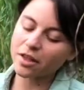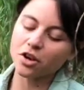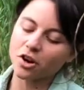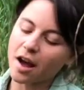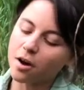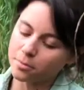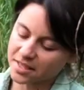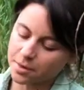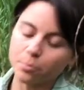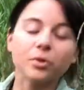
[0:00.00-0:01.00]
that your
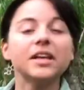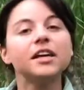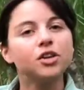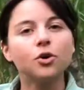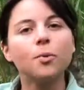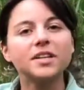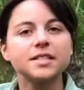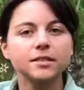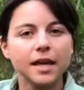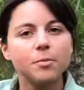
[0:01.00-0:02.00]
column's complete, you'll want
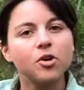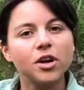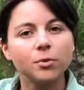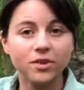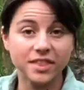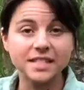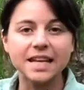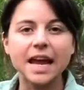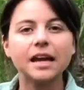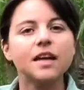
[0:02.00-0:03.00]
to label it with the
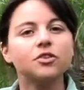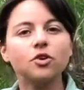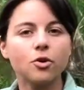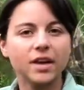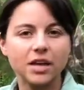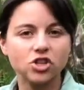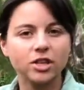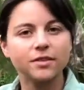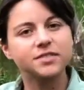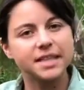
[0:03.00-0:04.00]
date and the
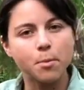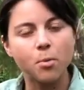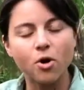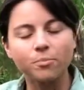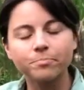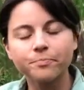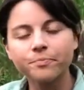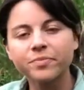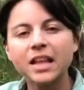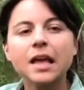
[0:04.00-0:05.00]
location of sample.
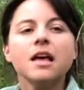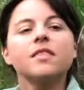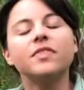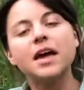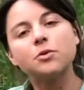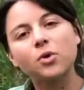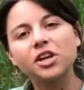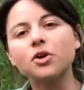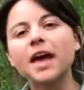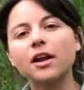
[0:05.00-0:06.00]
Then when
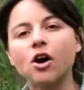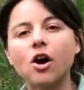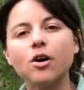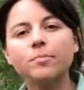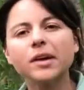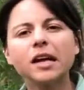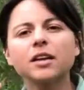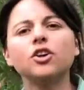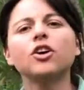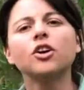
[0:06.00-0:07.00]
you get home,
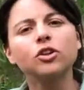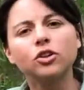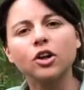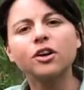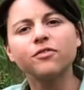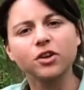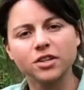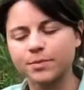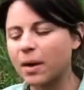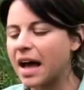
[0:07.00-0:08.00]
you're going to look for a
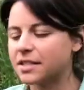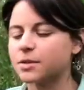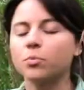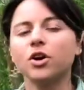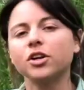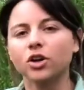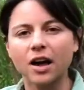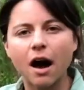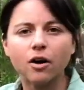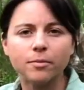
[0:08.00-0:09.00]
spot to put your
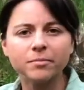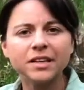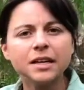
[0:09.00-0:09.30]
column.